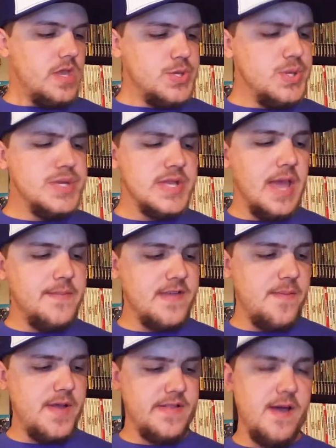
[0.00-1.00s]
So these are games
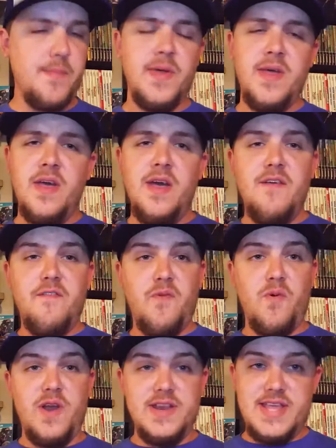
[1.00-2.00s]
I picked up
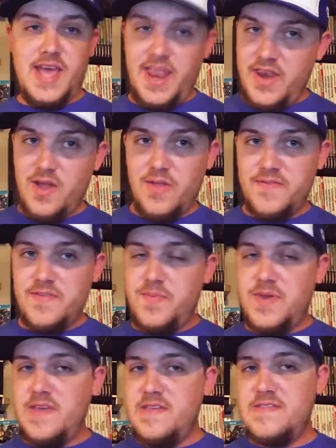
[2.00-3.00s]
for $10 a
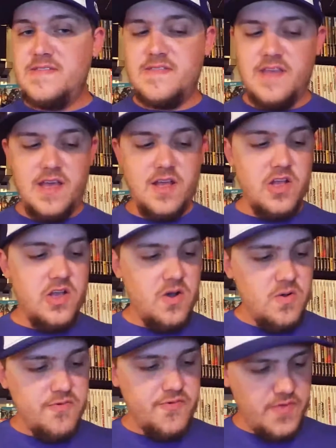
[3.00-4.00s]
piece.
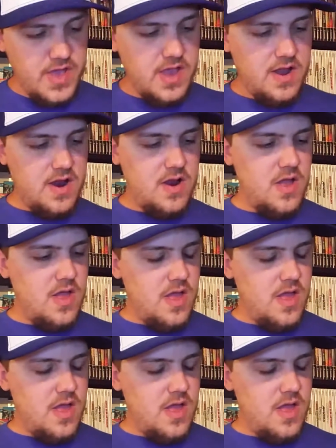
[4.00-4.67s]
Go figure.